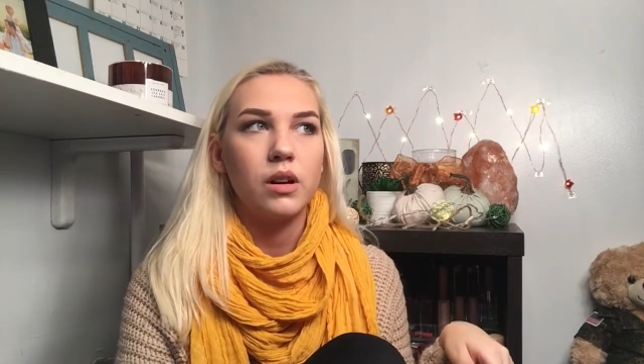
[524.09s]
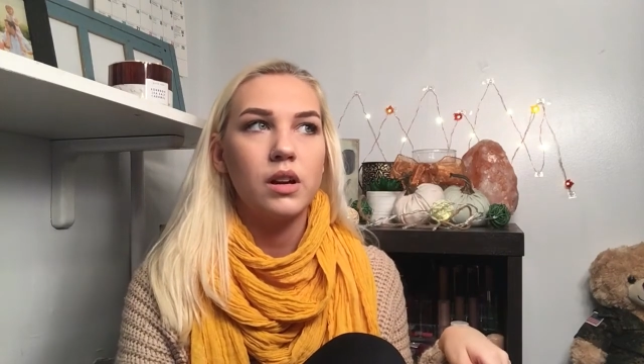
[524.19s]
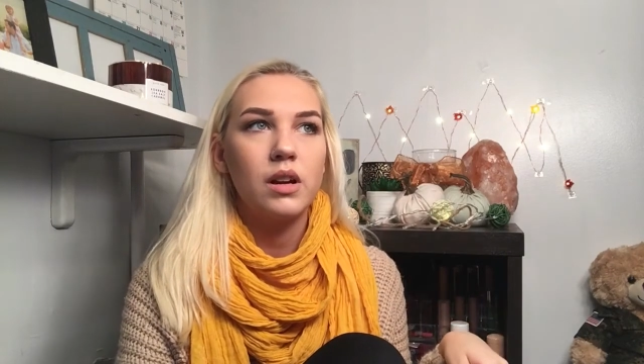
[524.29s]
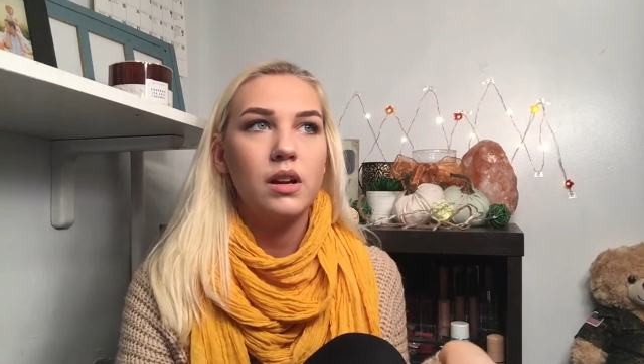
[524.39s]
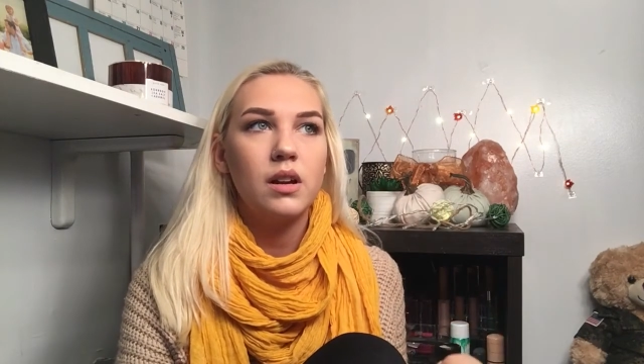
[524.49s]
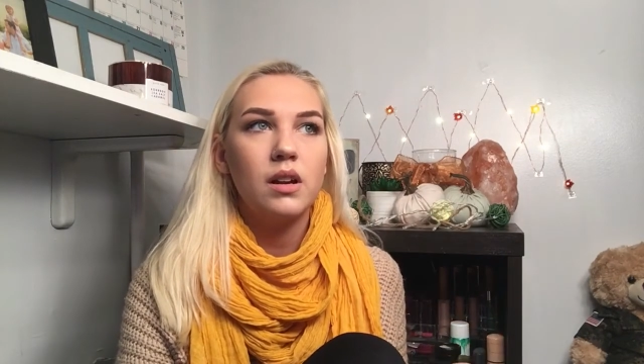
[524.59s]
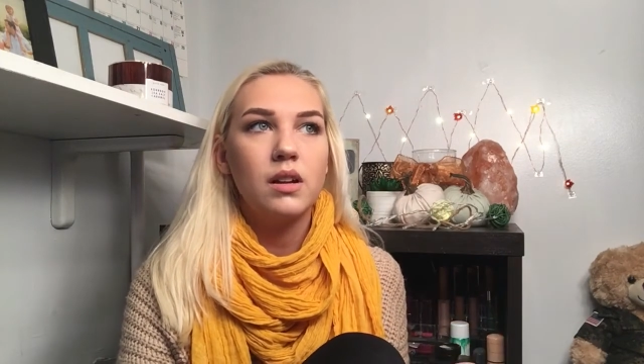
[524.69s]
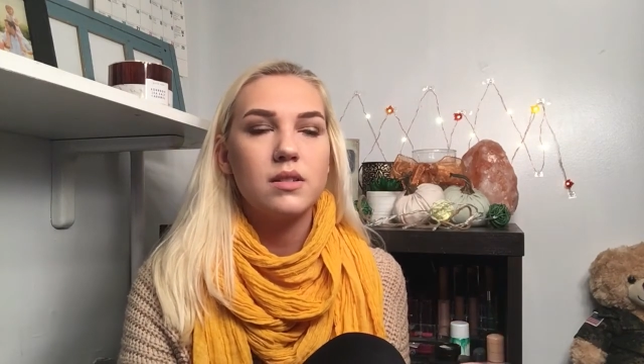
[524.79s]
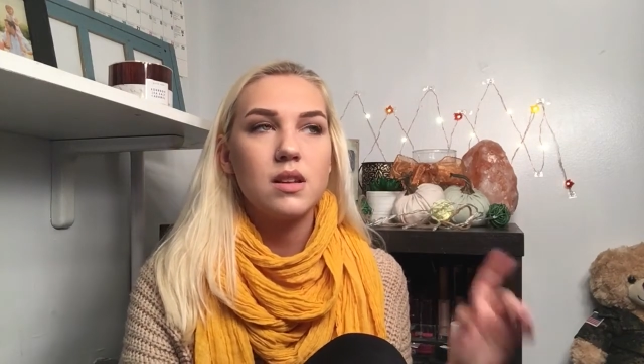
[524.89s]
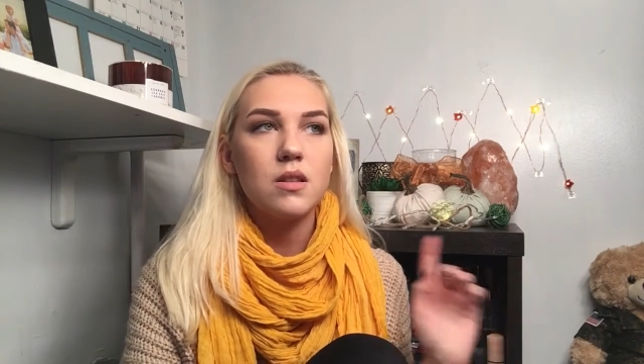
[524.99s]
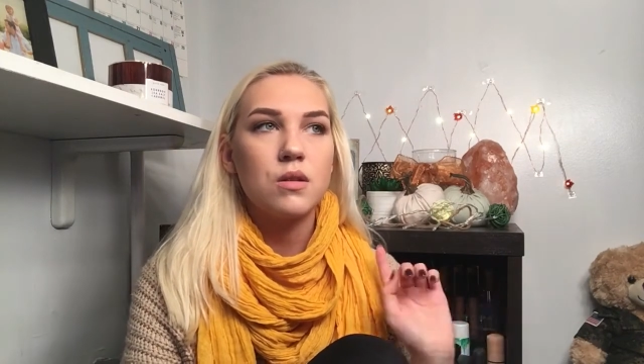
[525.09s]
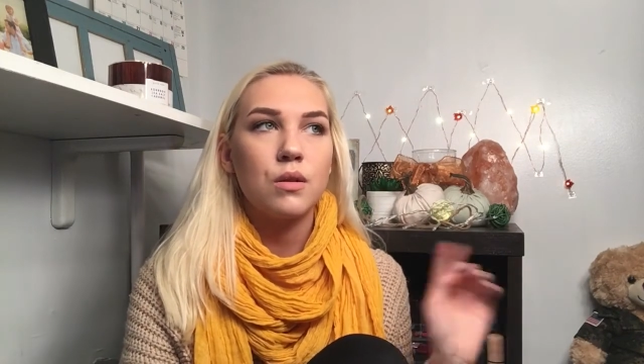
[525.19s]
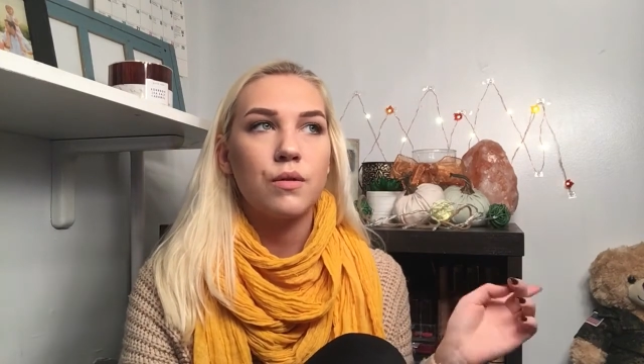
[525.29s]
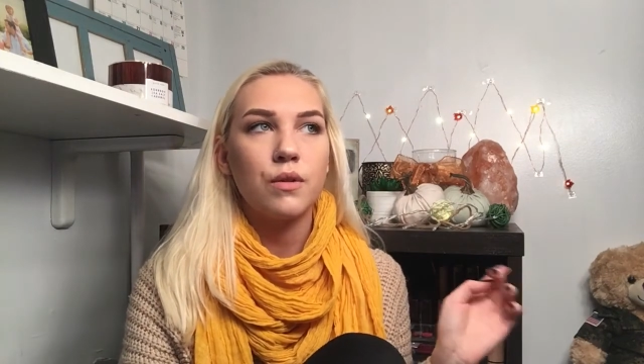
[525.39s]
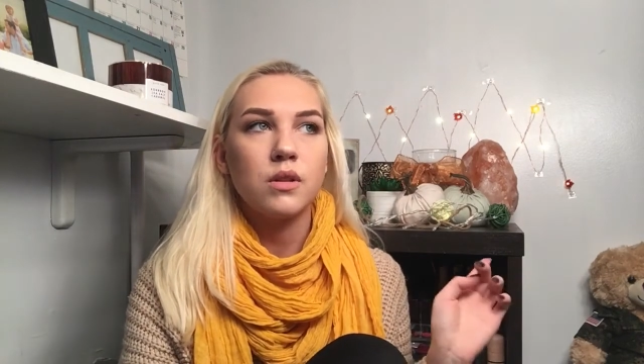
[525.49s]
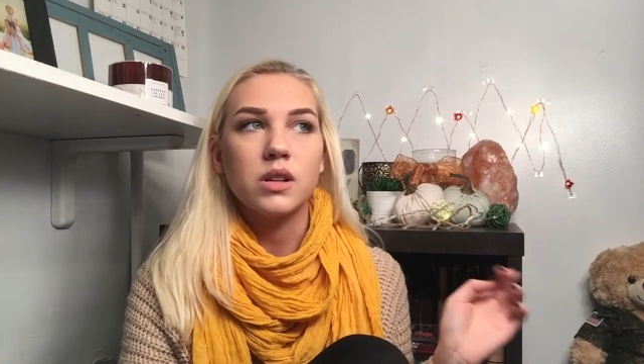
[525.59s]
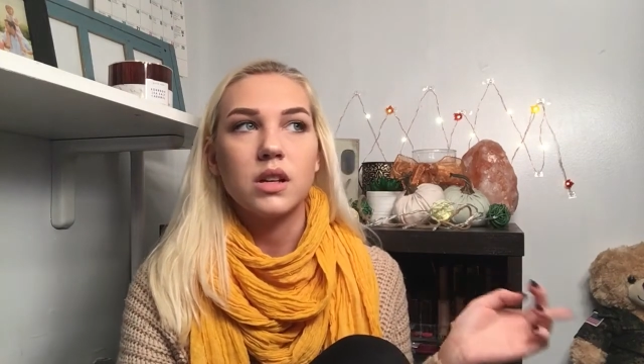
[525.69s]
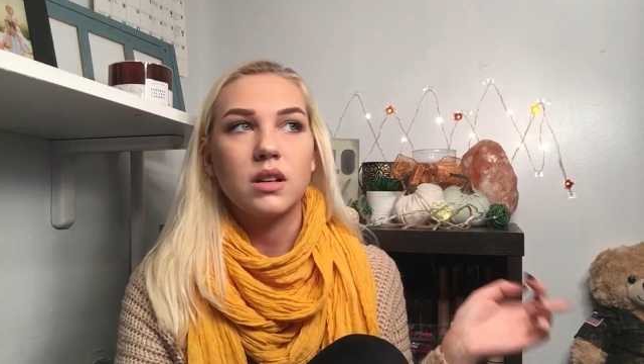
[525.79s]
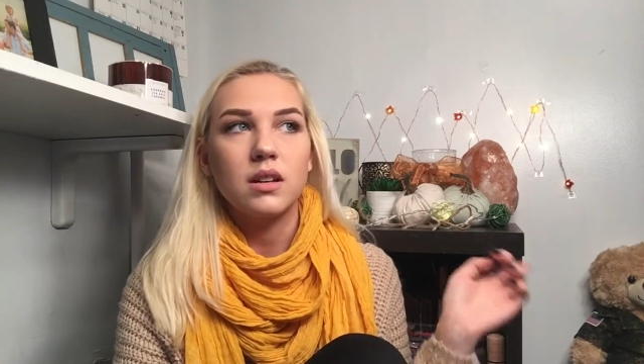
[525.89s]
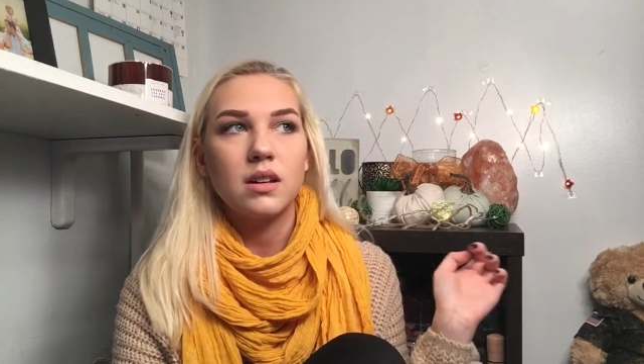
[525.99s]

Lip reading: It was on the 3rd floor, like